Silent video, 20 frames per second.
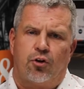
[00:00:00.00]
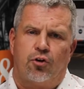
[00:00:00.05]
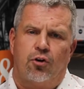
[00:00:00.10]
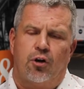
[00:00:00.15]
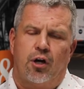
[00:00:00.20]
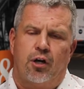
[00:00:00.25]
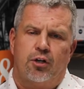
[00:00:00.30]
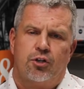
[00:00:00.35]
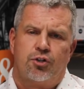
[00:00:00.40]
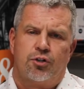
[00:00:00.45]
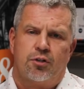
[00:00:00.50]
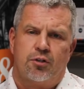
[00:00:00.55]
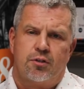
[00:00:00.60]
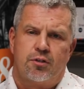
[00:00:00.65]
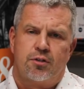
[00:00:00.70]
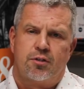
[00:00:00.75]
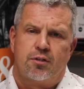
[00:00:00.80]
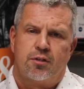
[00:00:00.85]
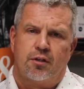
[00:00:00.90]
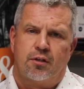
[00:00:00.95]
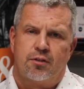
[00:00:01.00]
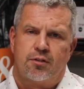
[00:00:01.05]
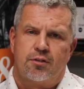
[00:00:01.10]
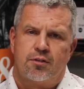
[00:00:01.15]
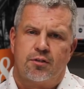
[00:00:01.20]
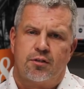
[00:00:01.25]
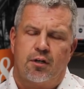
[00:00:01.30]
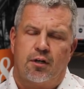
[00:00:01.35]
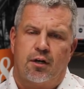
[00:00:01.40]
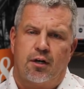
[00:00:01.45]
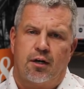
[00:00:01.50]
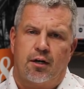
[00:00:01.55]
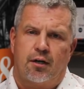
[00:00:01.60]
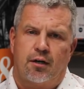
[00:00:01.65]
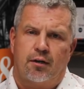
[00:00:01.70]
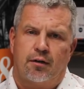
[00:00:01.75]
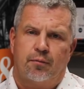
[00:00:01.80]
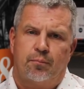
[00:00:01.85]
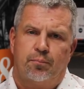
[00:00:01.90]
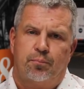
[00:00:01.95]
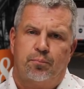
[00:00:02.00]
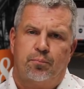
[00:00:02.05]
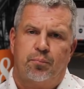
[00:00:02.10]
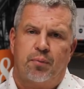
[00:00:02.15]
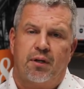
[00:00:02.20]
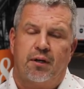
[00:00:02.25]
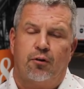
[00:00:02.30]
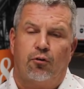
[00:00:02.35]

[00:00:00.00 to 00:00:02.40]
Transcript: Creations that's been